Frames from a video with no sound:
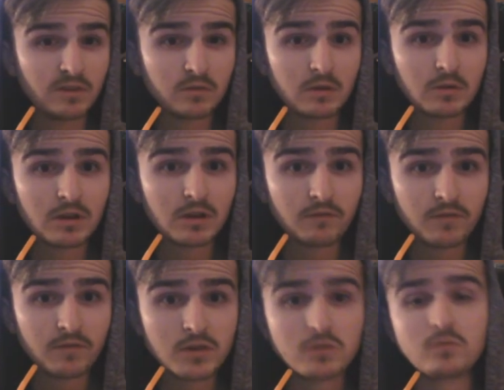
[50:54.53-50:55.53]

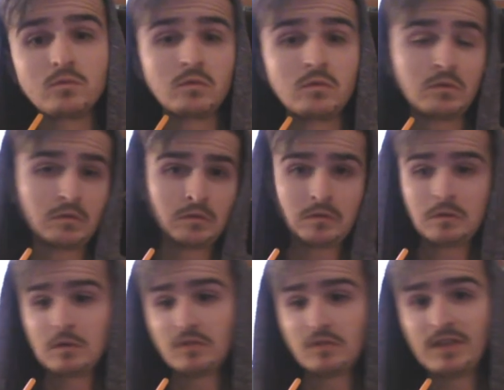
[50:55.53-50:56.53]
SoundCloud,
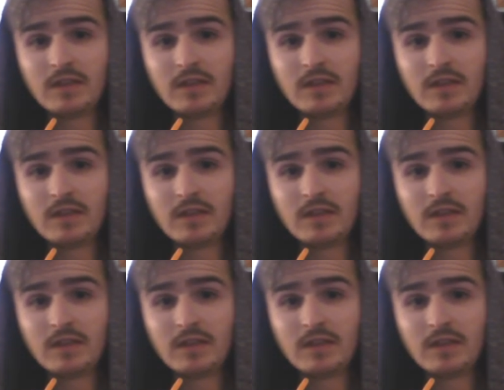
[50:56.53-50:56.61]
Gianluca28.